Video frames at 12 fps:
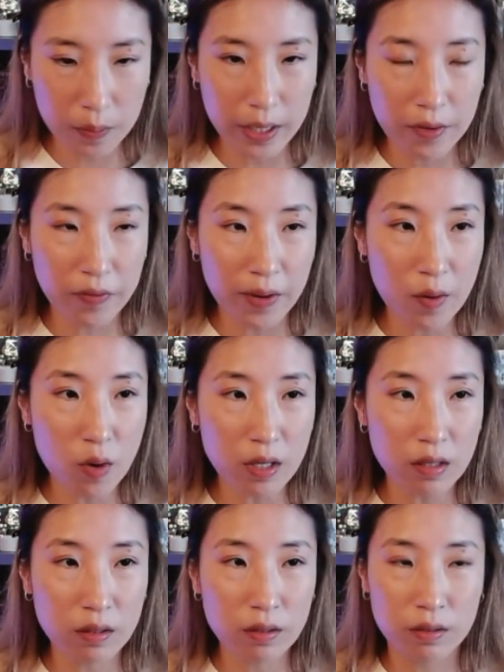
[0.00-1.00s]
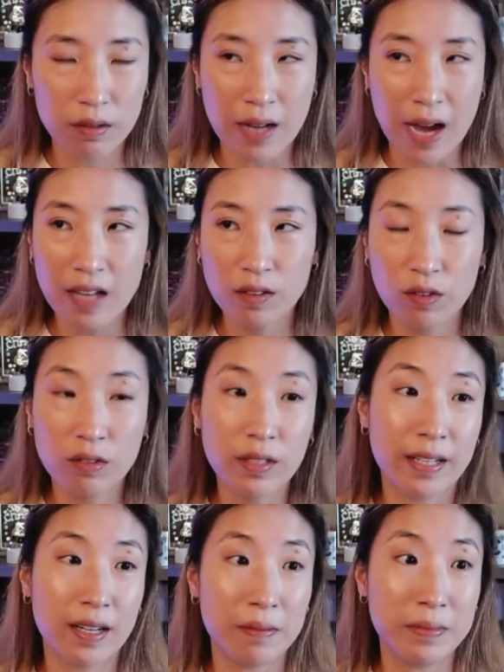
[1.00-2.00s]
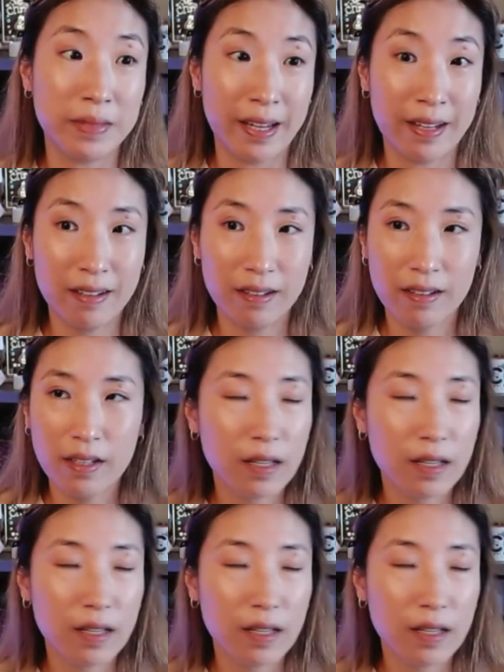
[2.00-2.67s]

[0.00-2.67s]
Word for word: but if I want to not look like I'm dead,